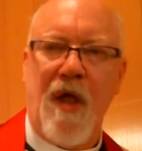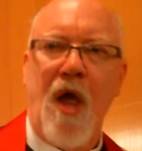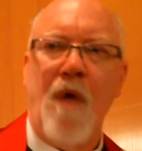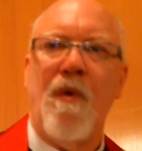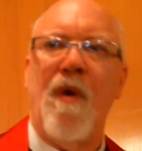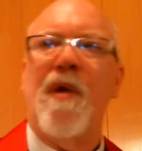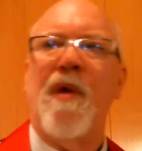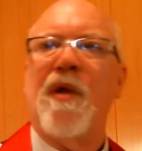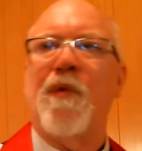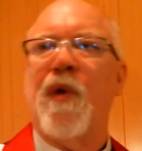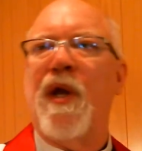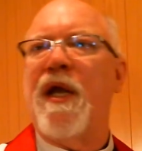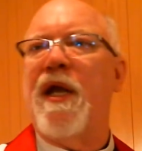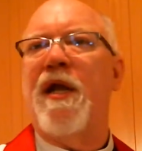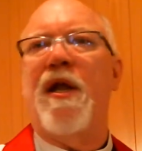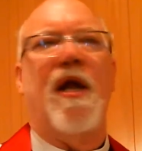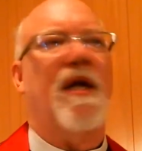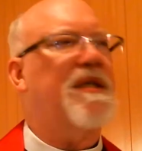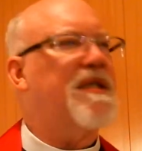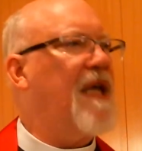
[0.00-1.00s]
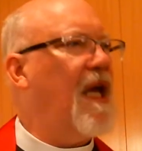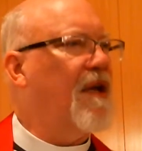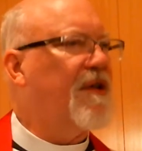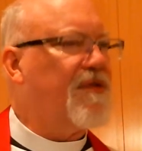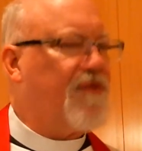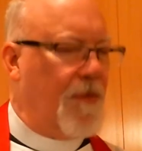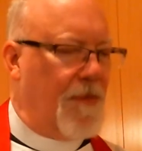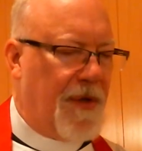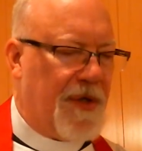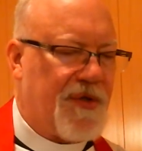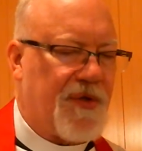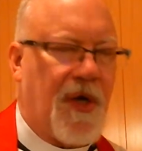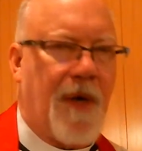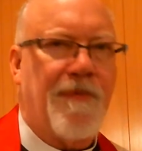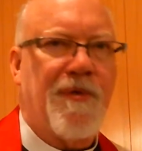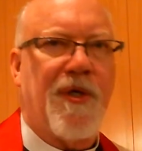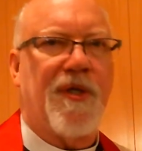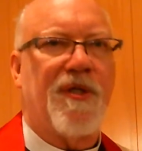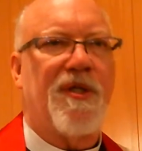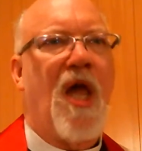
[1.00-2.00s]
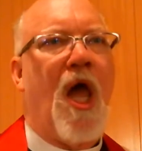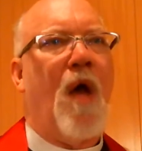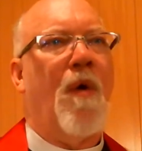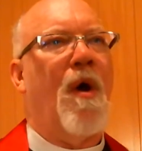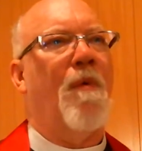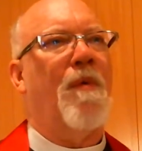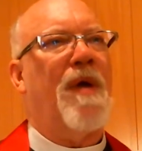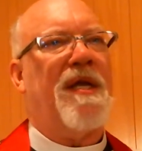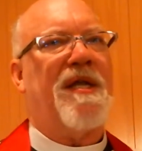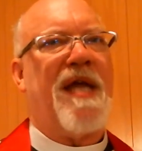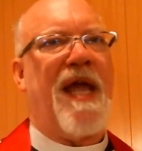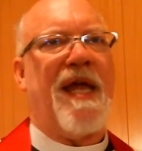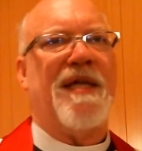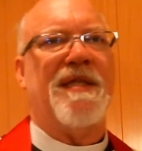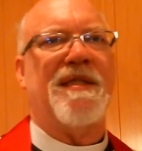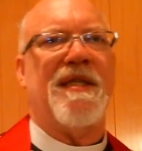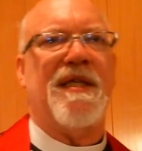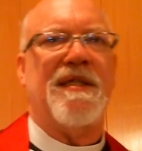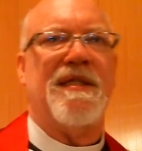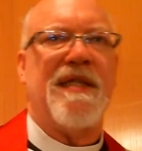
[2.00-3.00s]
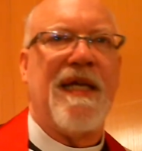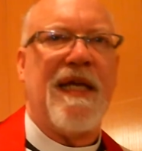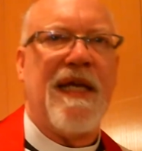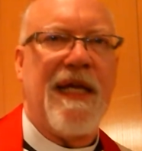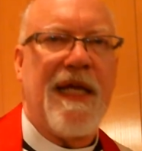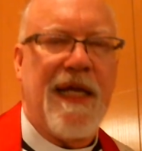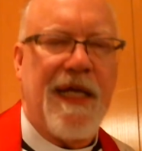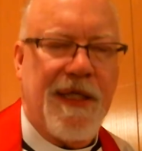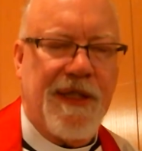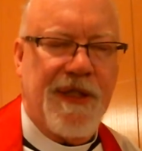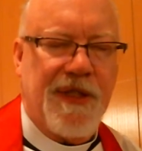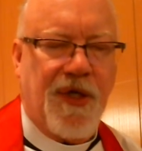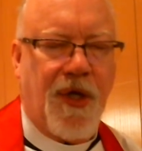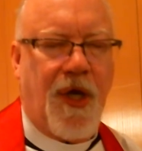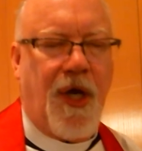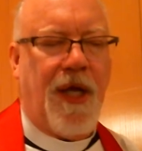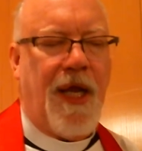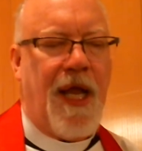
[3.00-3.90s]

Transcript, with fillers: when we read it ourselves from the scriptures, when we taste and see he is good